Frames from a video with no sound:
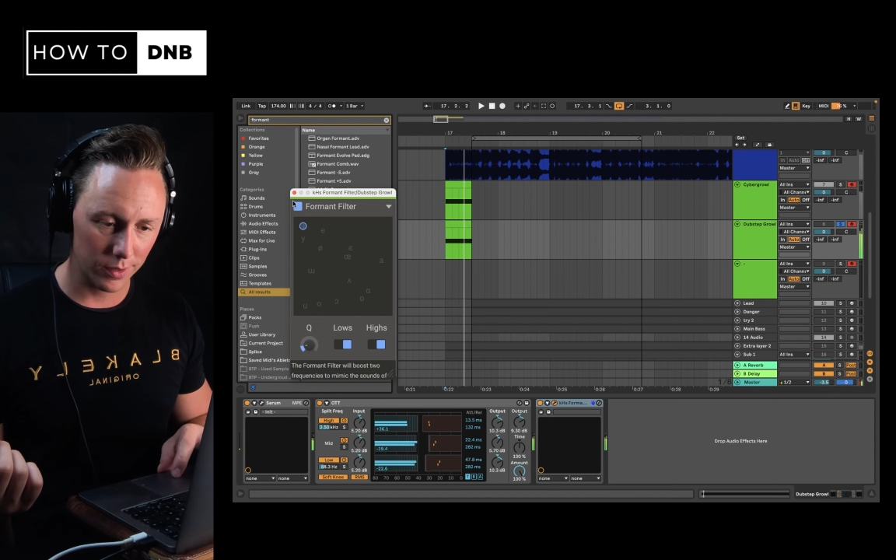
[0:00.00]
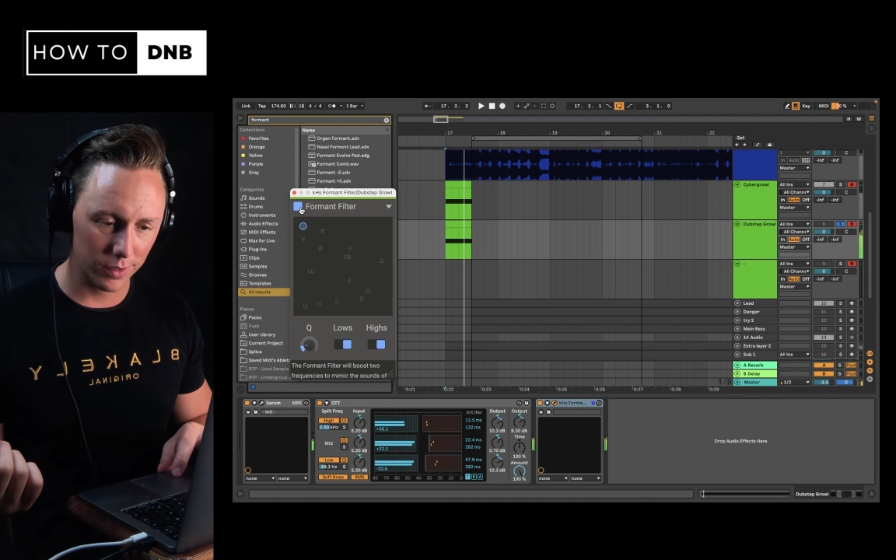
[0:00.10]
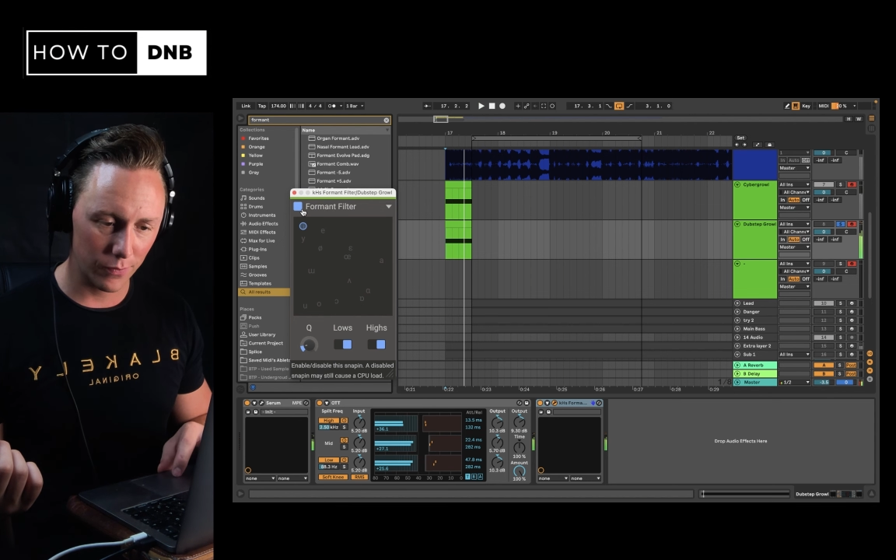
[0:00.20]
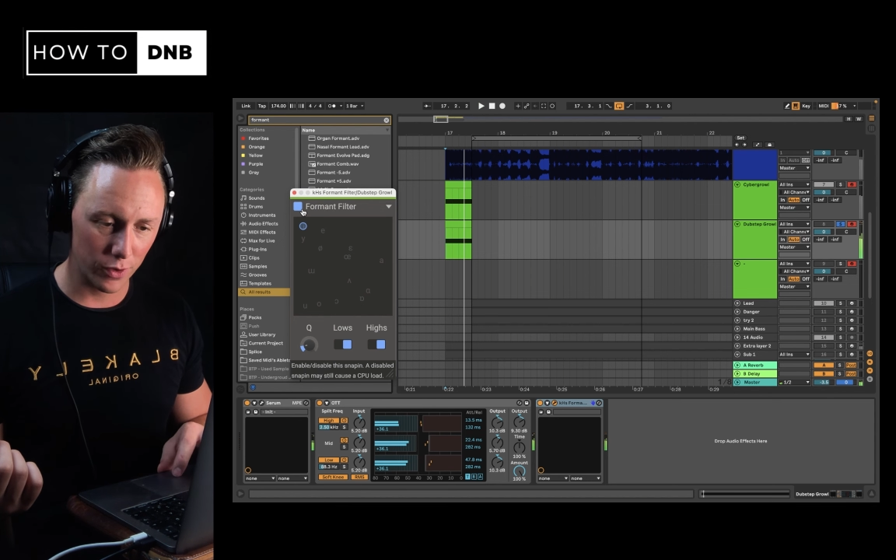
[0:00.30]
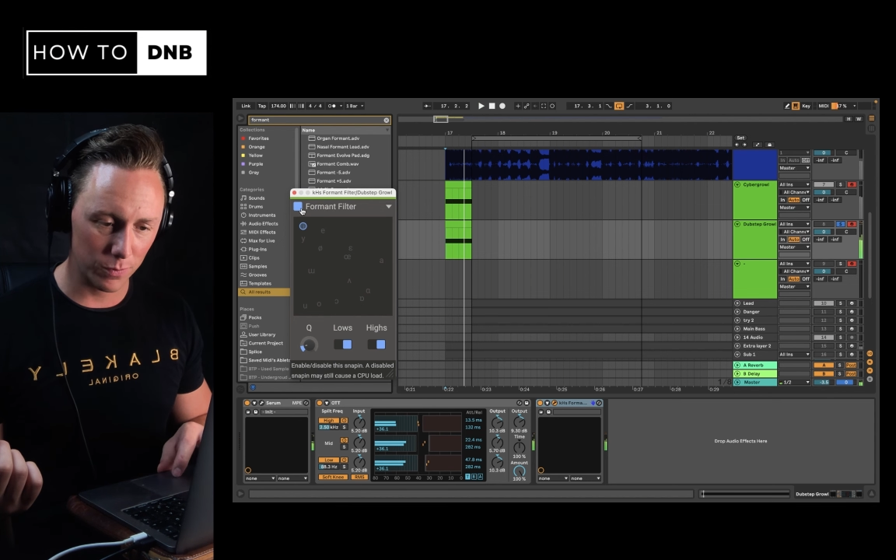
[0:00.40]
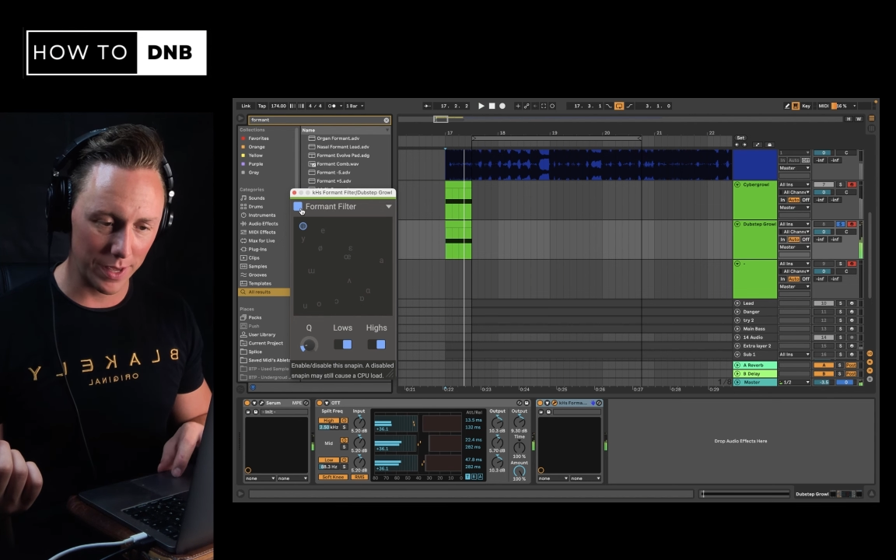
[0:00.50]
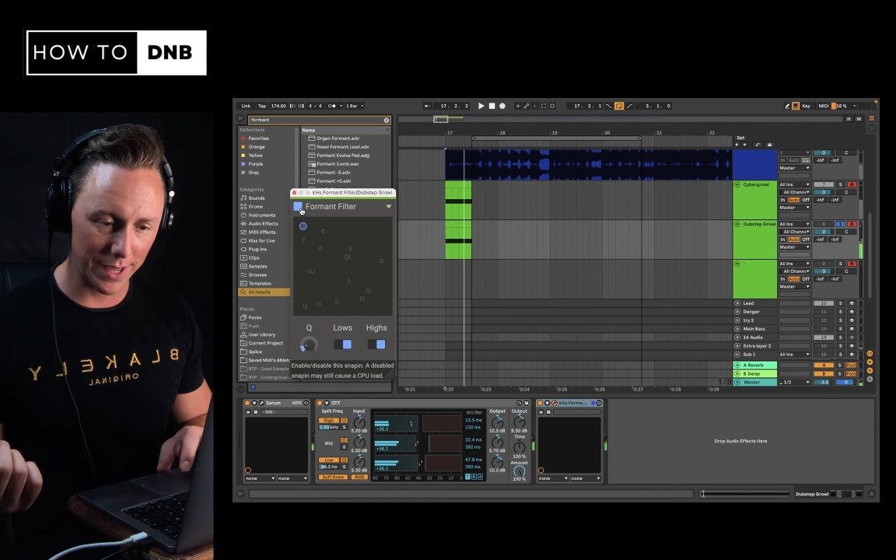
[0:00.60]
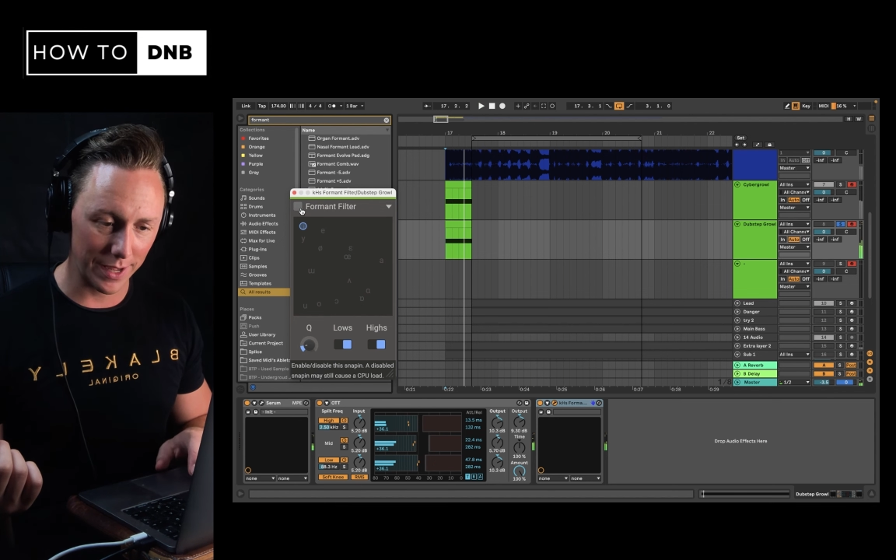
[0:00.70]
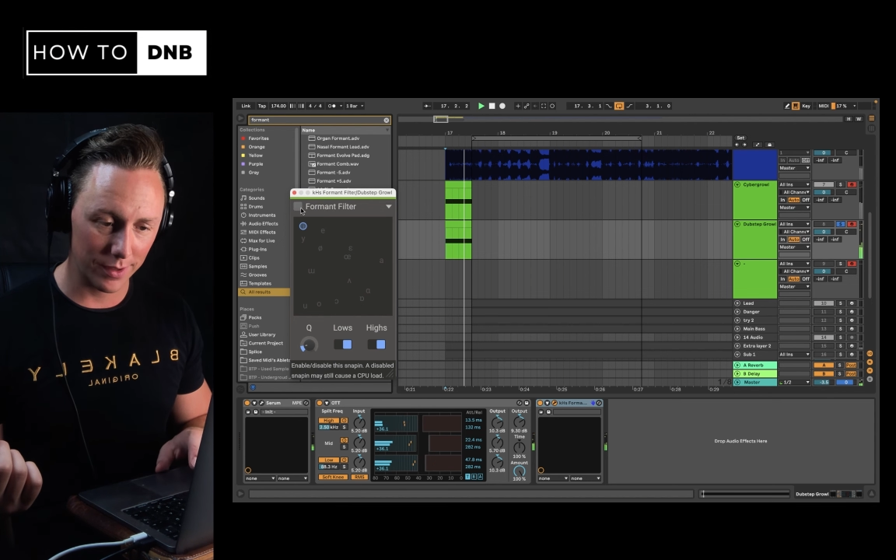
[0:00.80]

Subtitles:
difference being,